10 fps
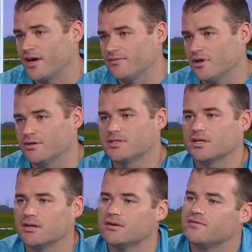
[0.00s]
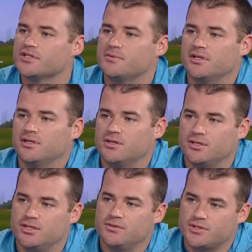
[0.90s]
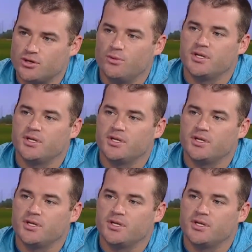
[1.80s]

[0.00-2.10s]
$5 to get a good Frisbee, and you can do so